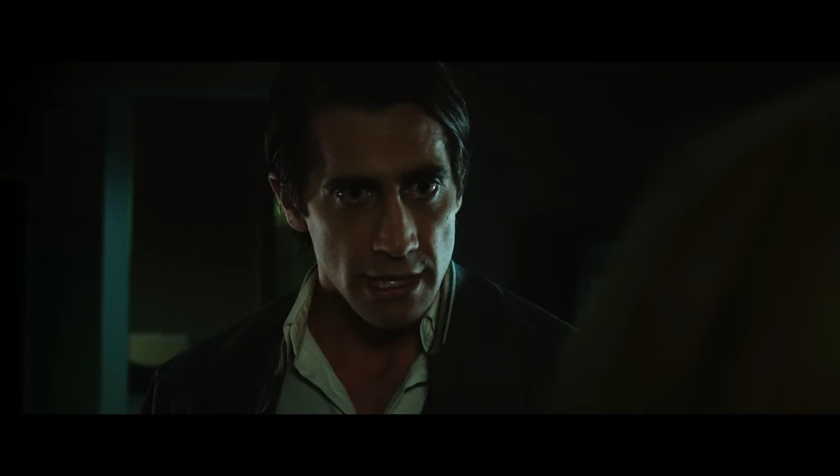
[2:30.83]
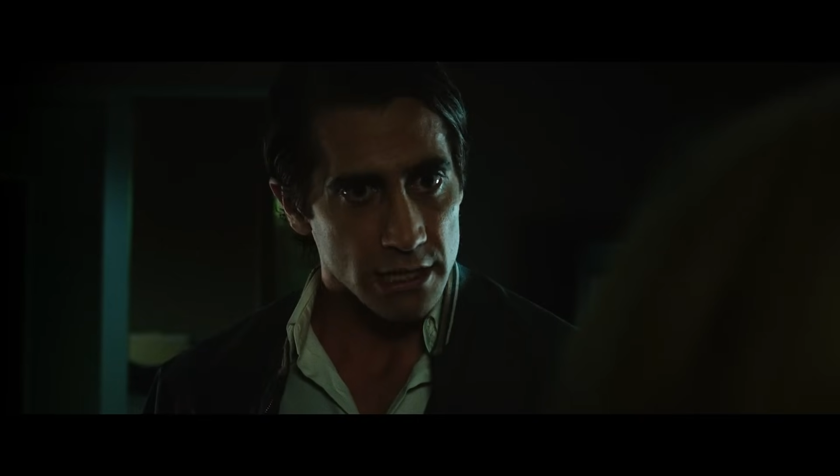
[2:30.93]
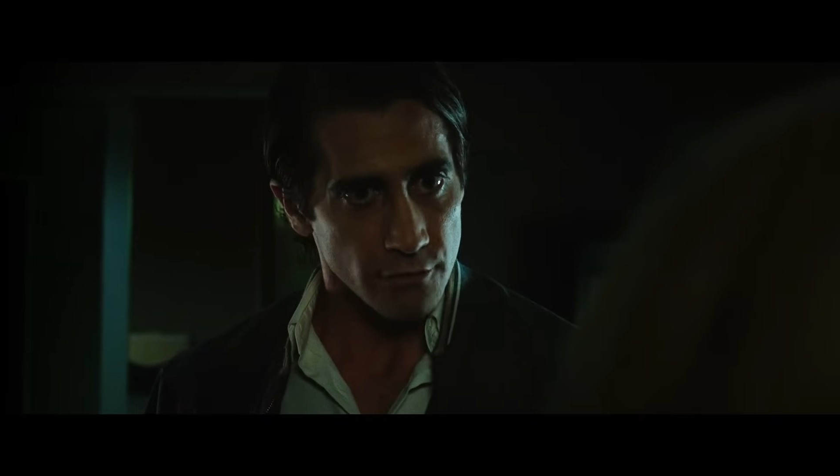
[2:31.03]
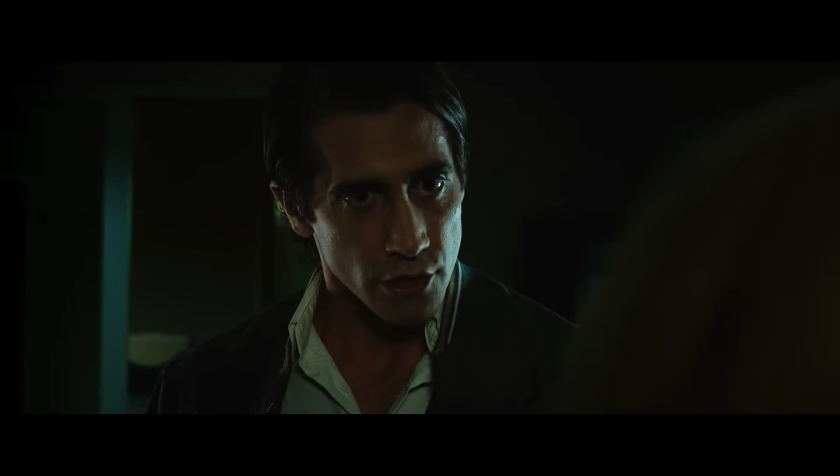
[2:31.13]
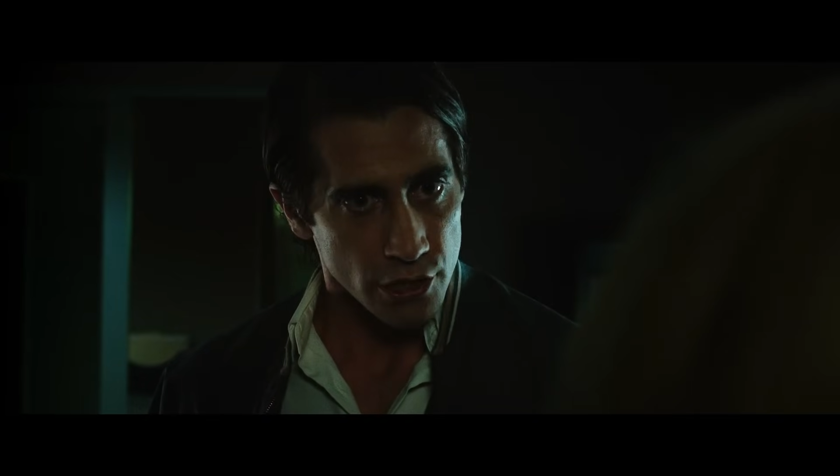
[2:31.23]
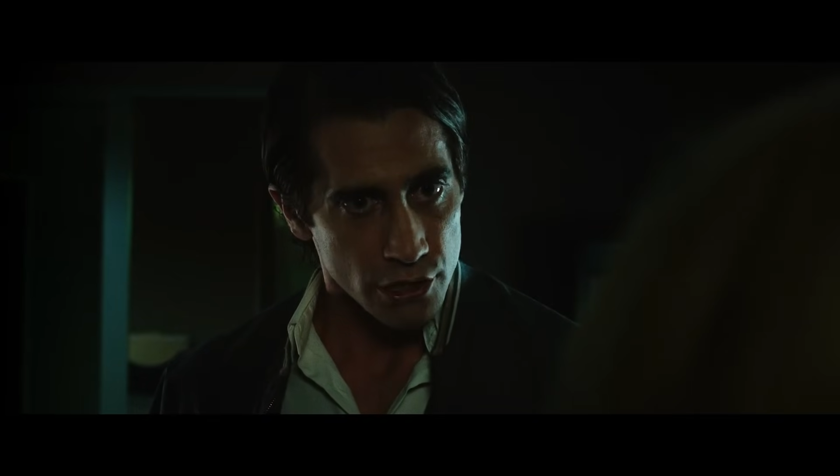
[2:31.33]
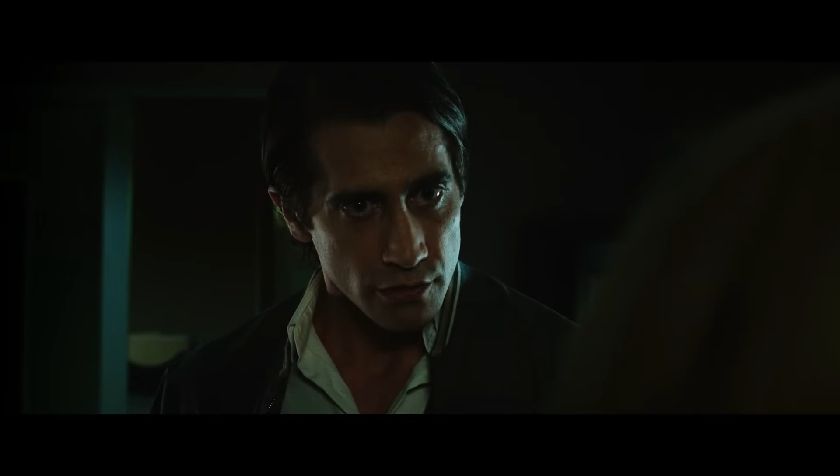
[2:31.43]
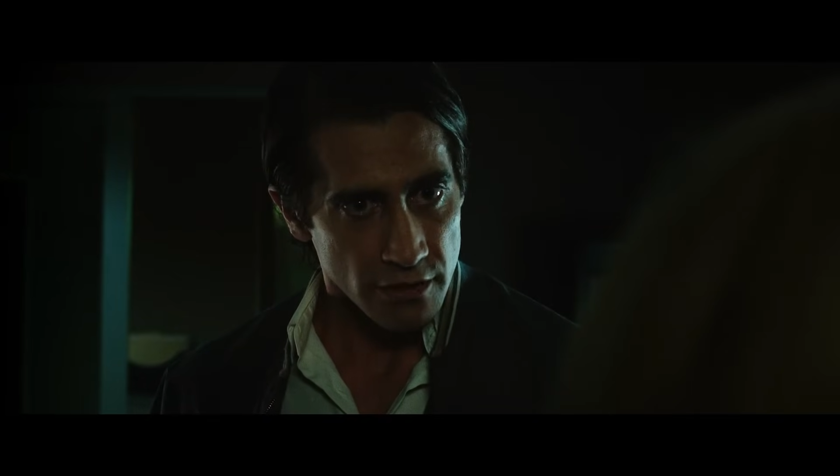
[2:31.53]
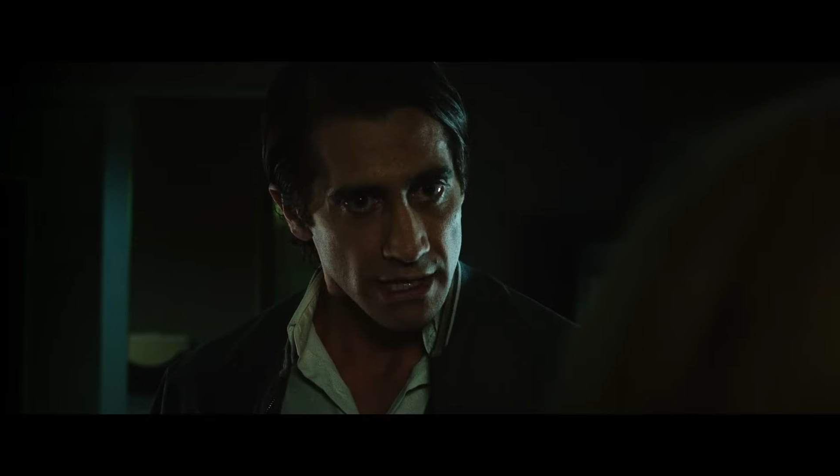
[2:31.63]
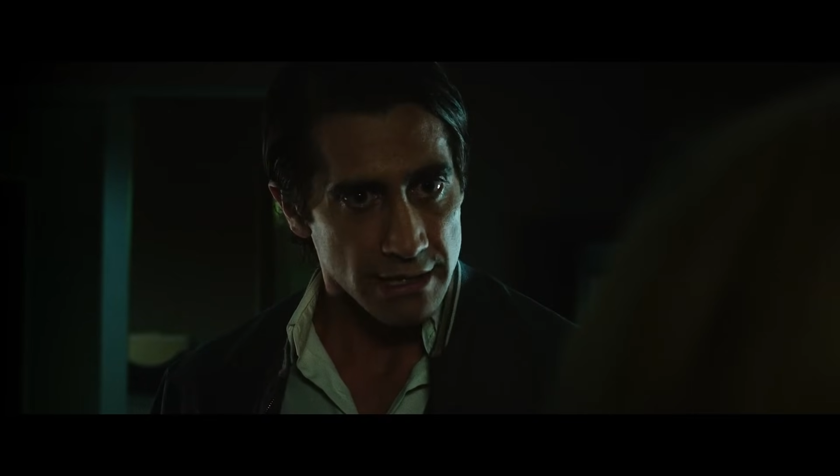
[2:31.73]
is for you to
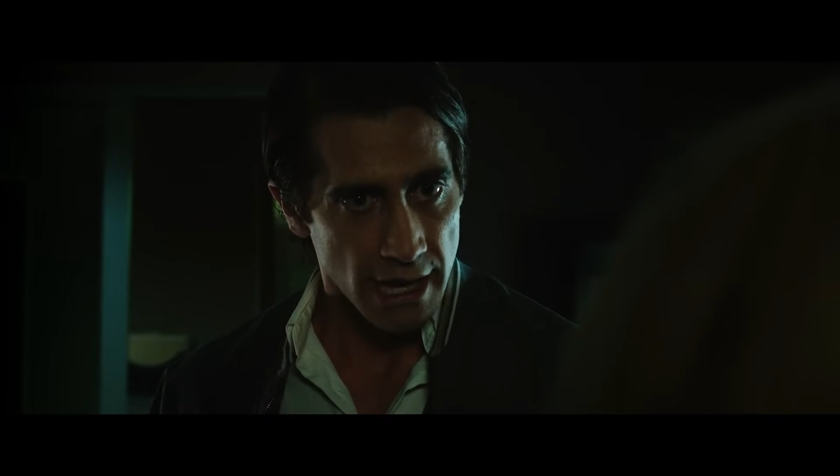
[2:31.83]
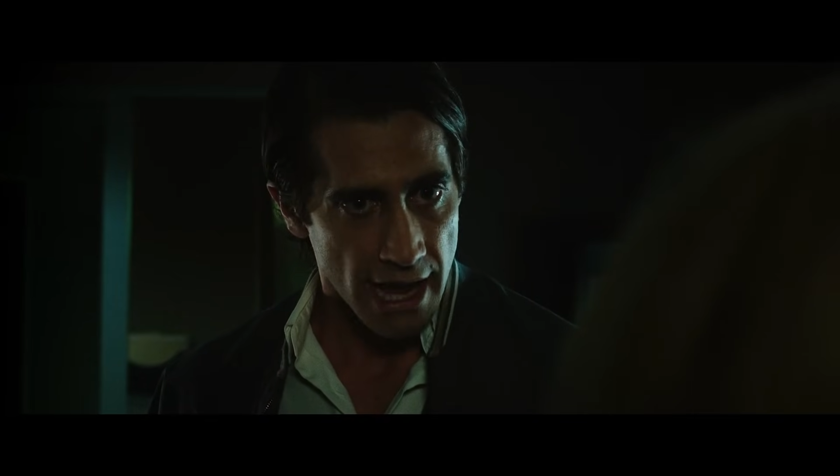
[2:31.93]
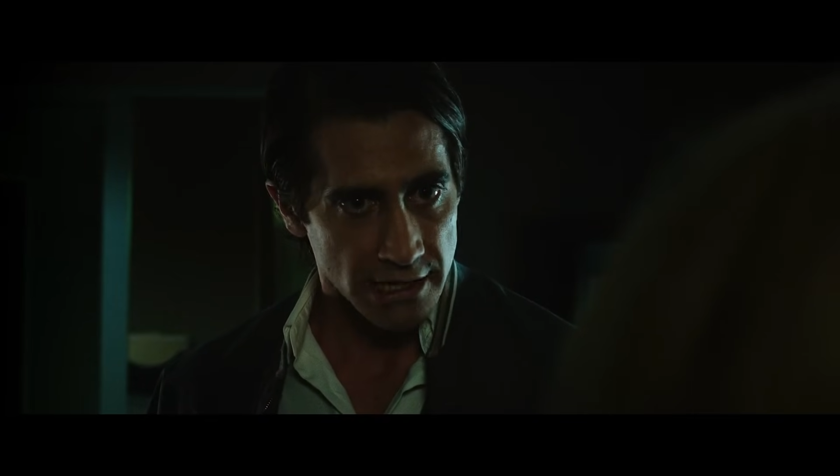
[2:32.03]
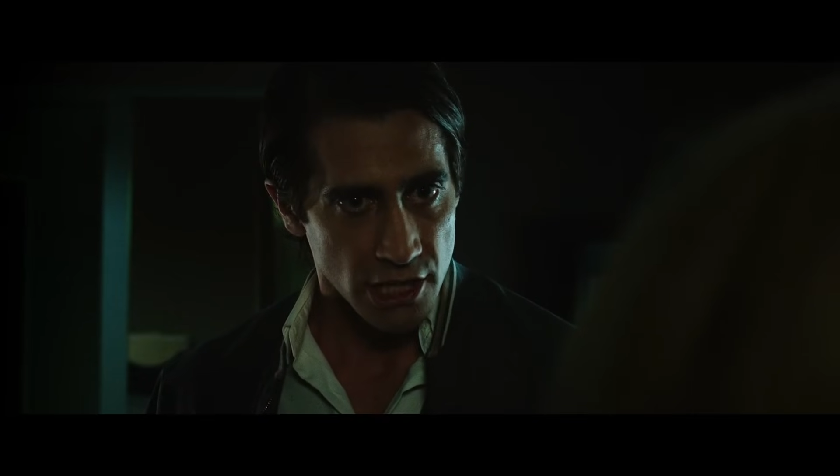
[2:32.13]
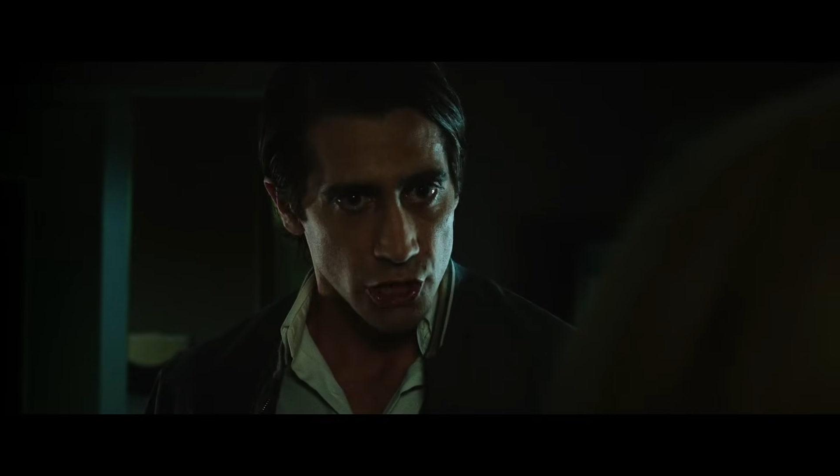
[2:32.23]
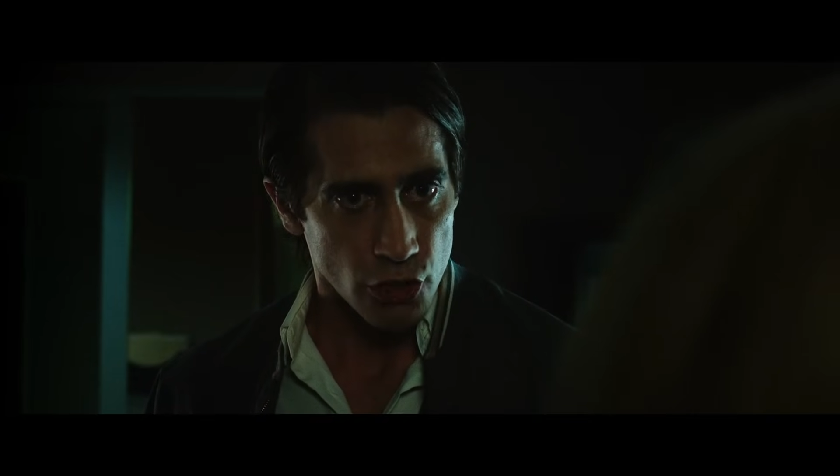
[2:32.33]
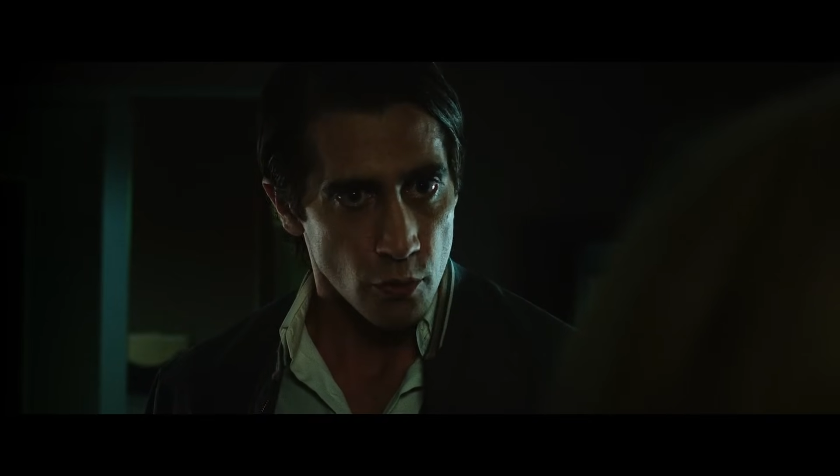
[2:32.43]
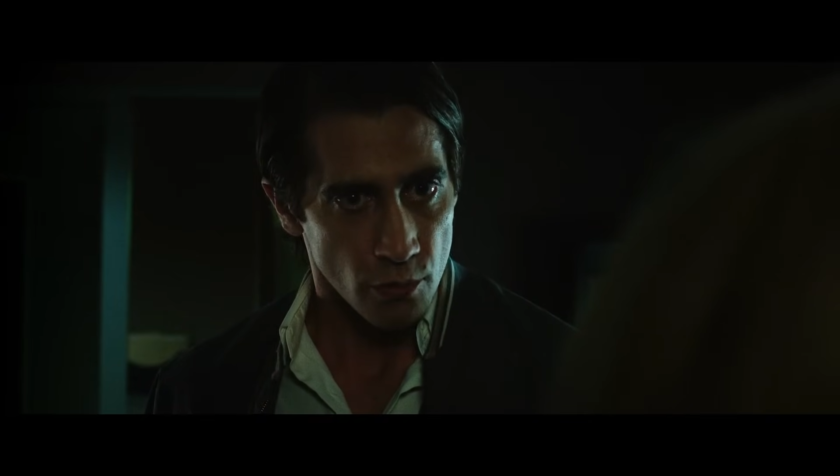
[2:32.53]
do the things that I ask you to do